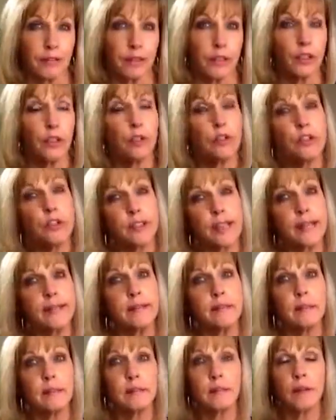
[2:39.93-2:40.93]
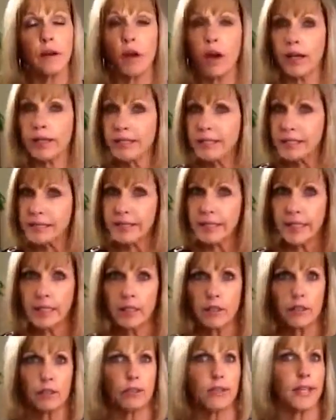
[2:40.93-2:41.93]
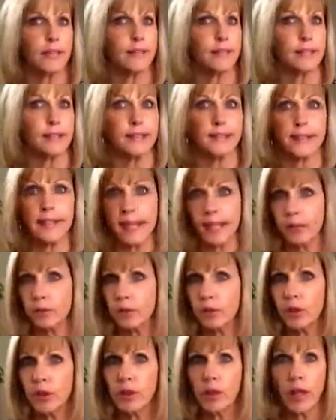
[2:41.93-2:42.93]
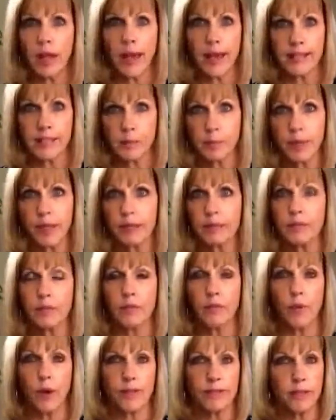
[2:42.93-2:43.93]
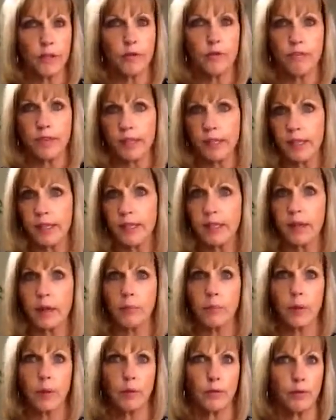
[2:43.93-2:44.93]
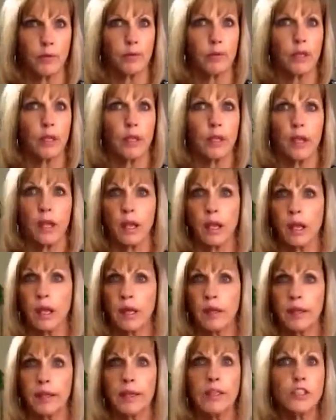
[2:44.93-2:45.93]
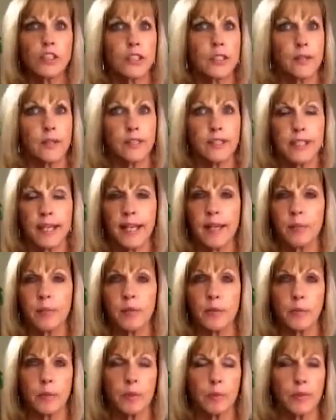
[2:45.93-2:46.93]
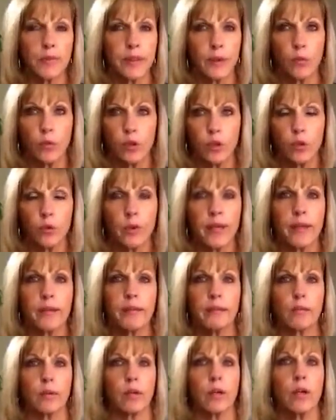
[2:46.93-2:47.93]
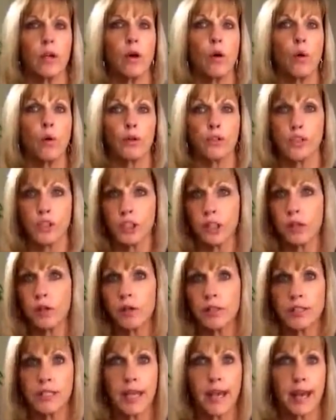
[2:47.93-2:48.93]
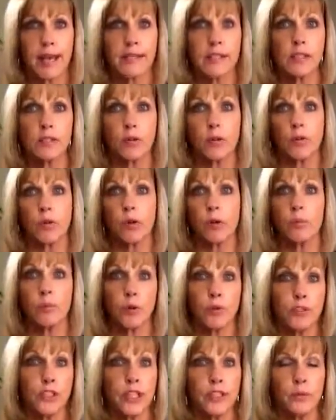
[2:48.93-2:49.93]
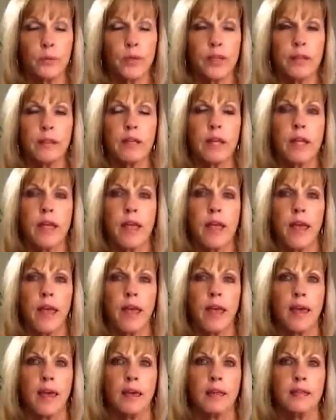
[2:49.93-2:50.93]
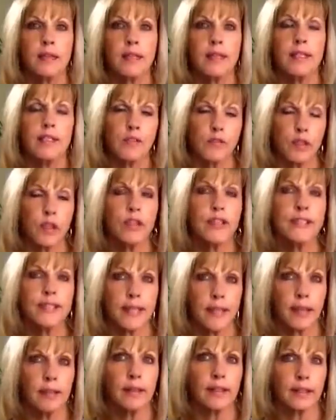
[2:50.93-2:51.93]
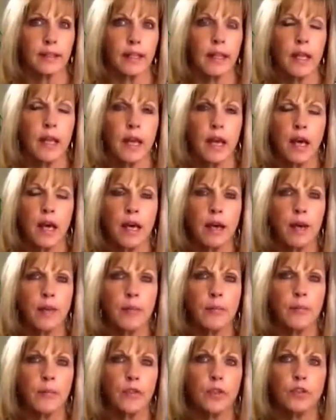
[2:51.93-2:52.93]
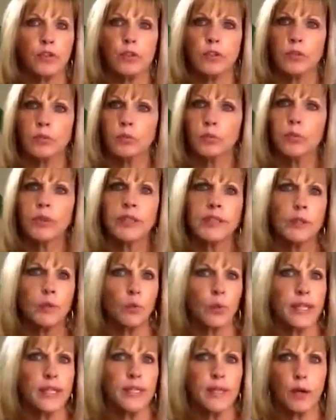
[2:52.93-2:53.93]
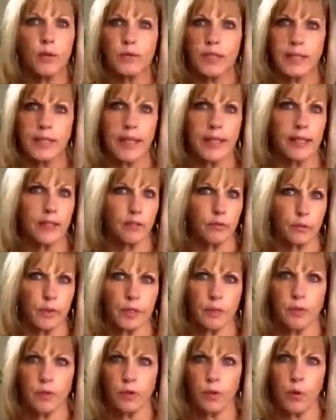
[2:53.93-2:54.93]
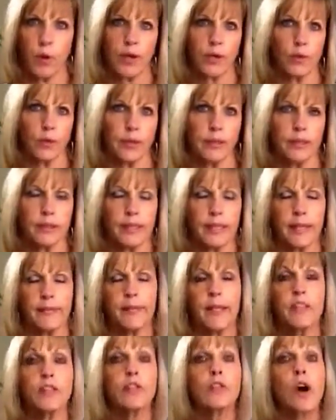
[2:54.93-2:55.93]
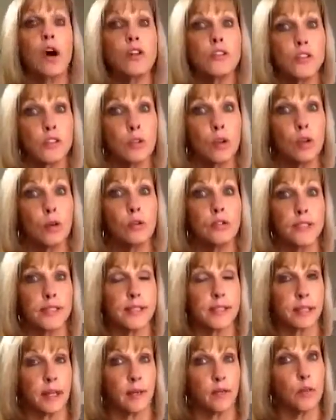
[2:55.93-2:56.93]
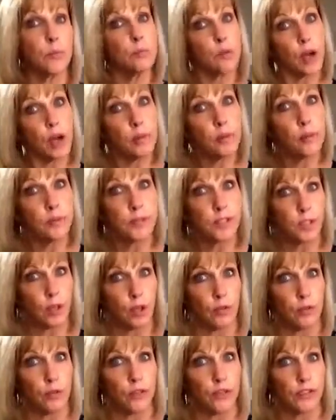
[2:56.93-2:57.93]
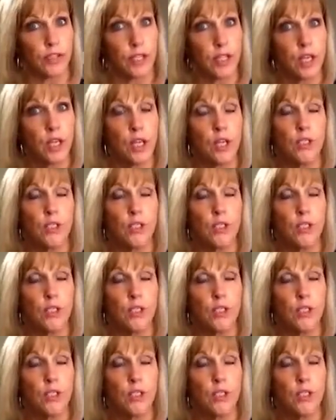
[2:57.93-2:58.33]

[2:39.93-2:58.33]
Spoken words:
You know, you get honesty, you get the integral aspect of what they're thinking about each and every day with the people they work with or share a task or a project with, and it's very telling. You really weed out the negative people quite quickly, and then you also discover problem solvers.